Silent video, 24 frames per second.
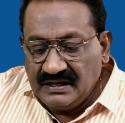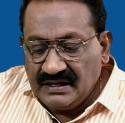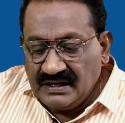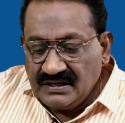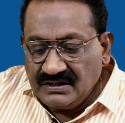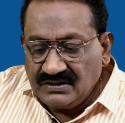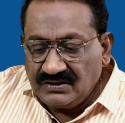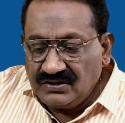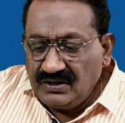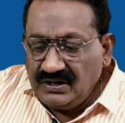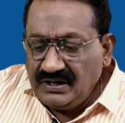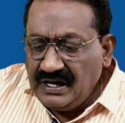
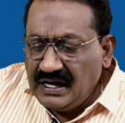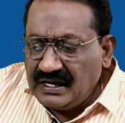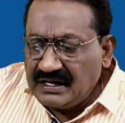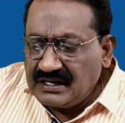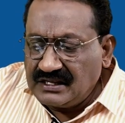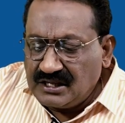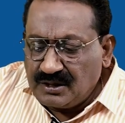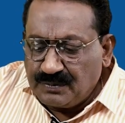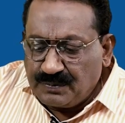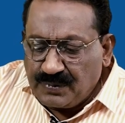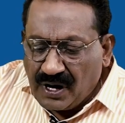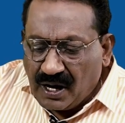So here in
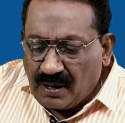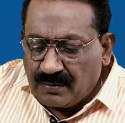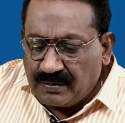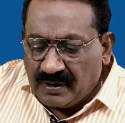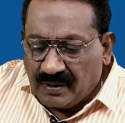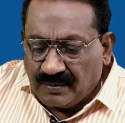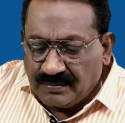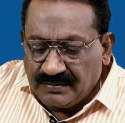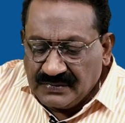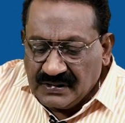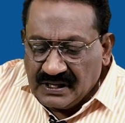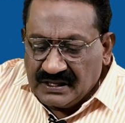the
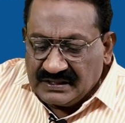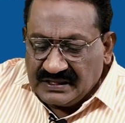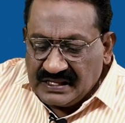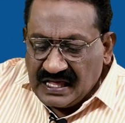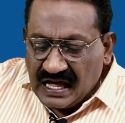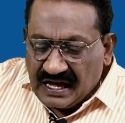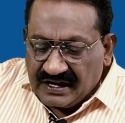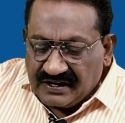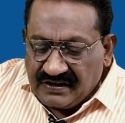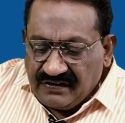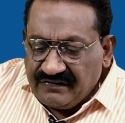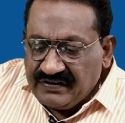problem they
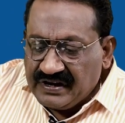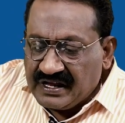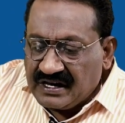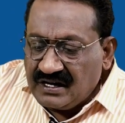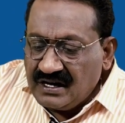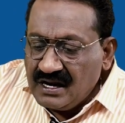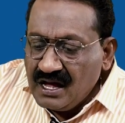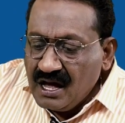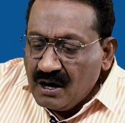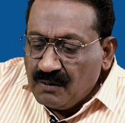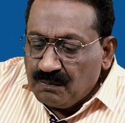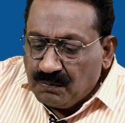are
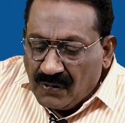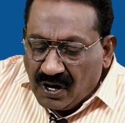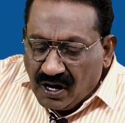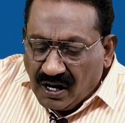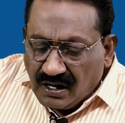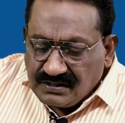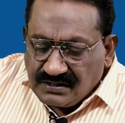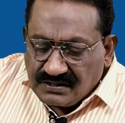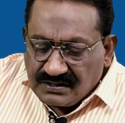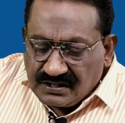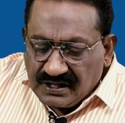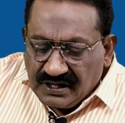given
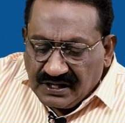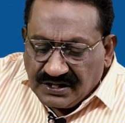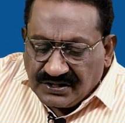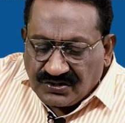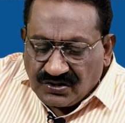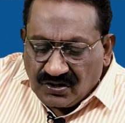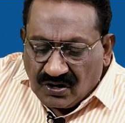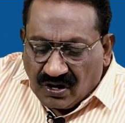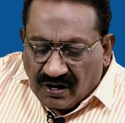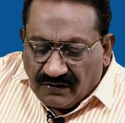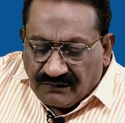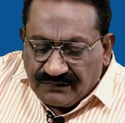mass
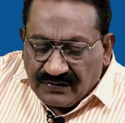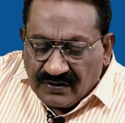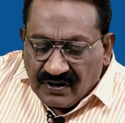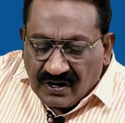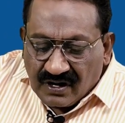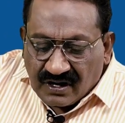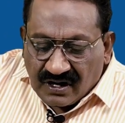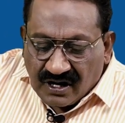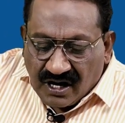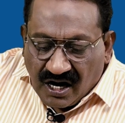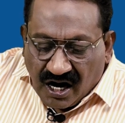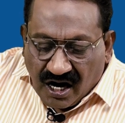ratio of
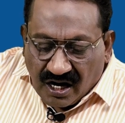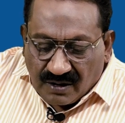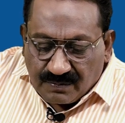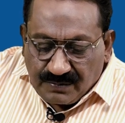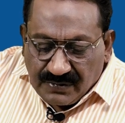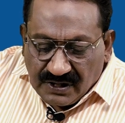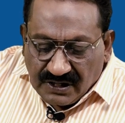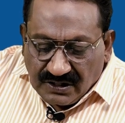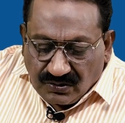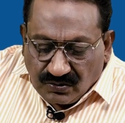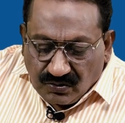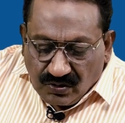
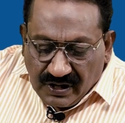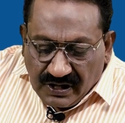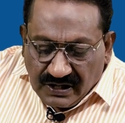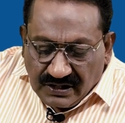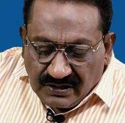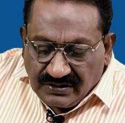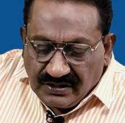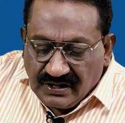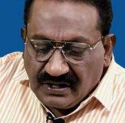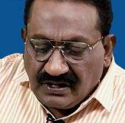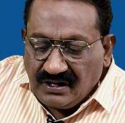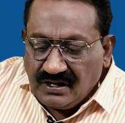carbon to
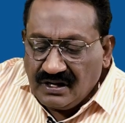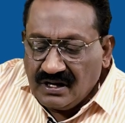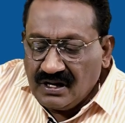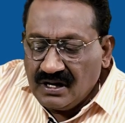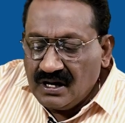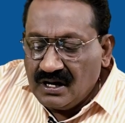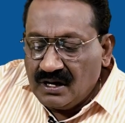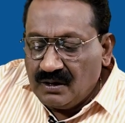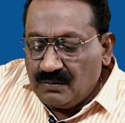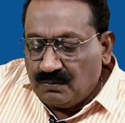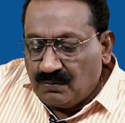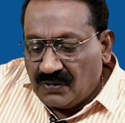hydrogen,
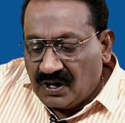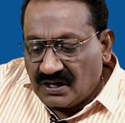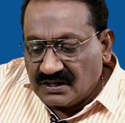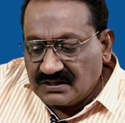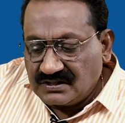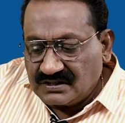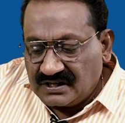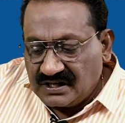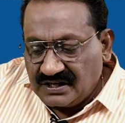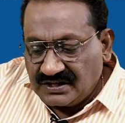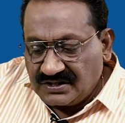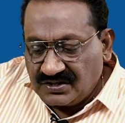mass
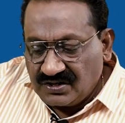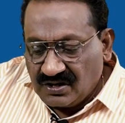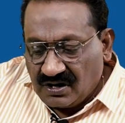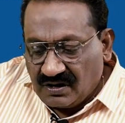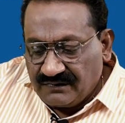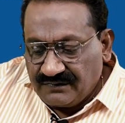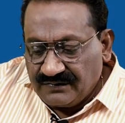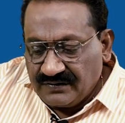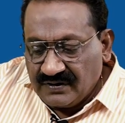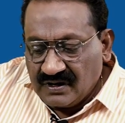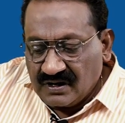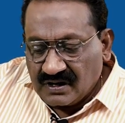ratio
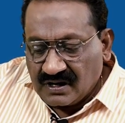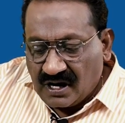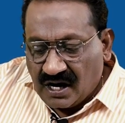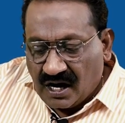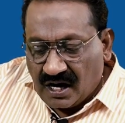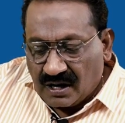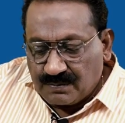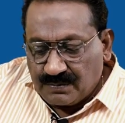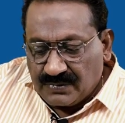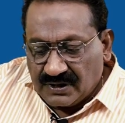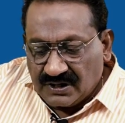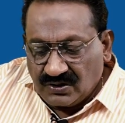of
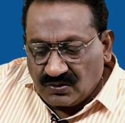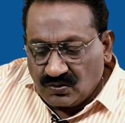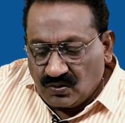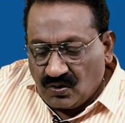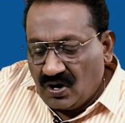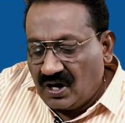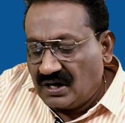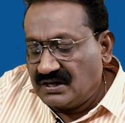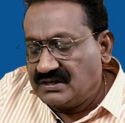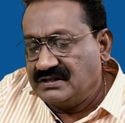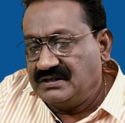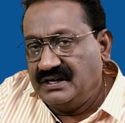carbon to
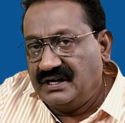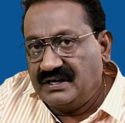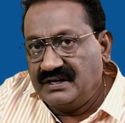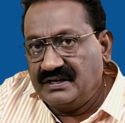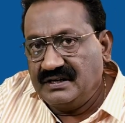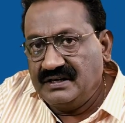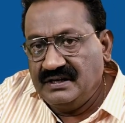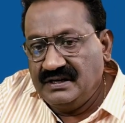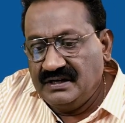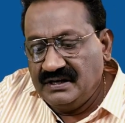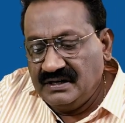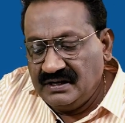oxygen.
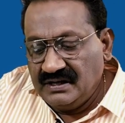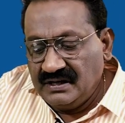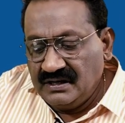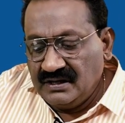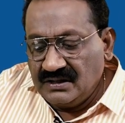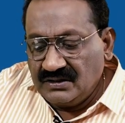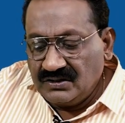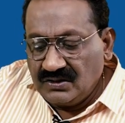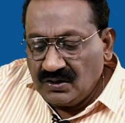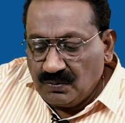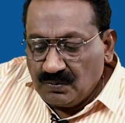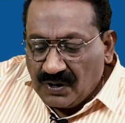
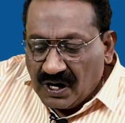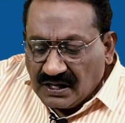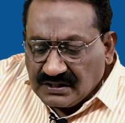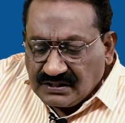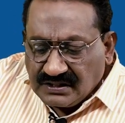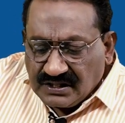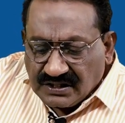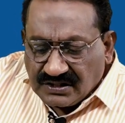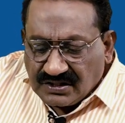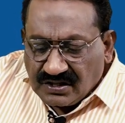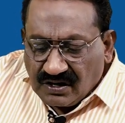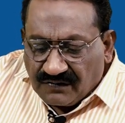So mass
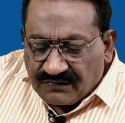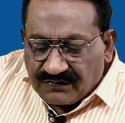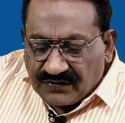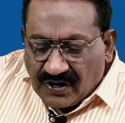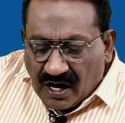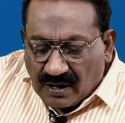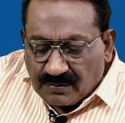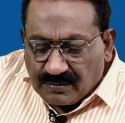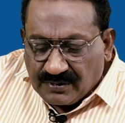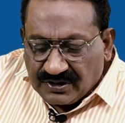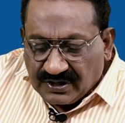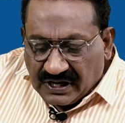ratio of
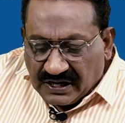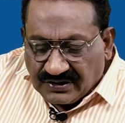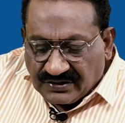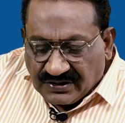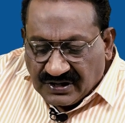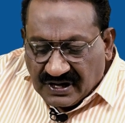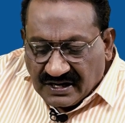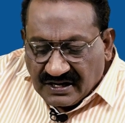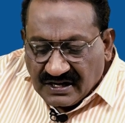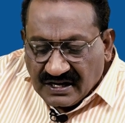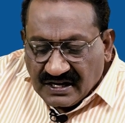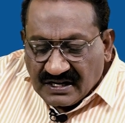carbon to
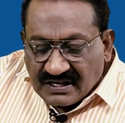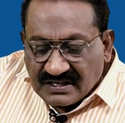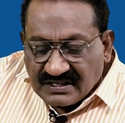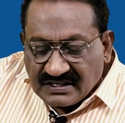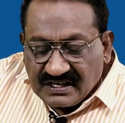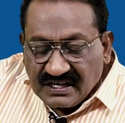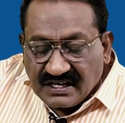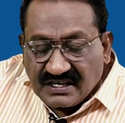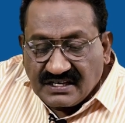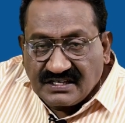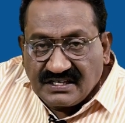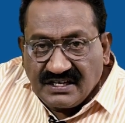hydrogen
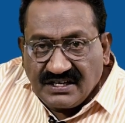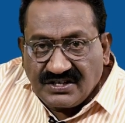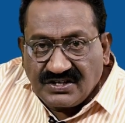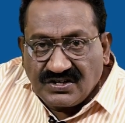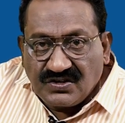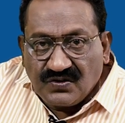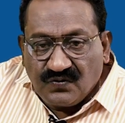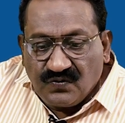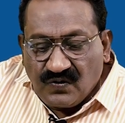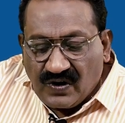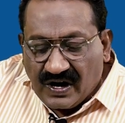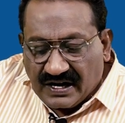
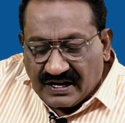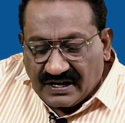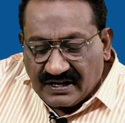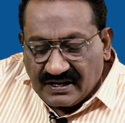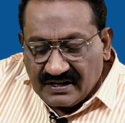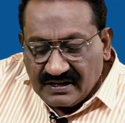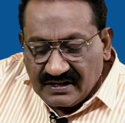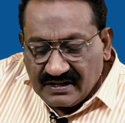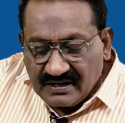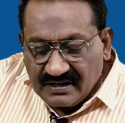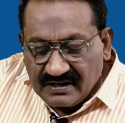6:1.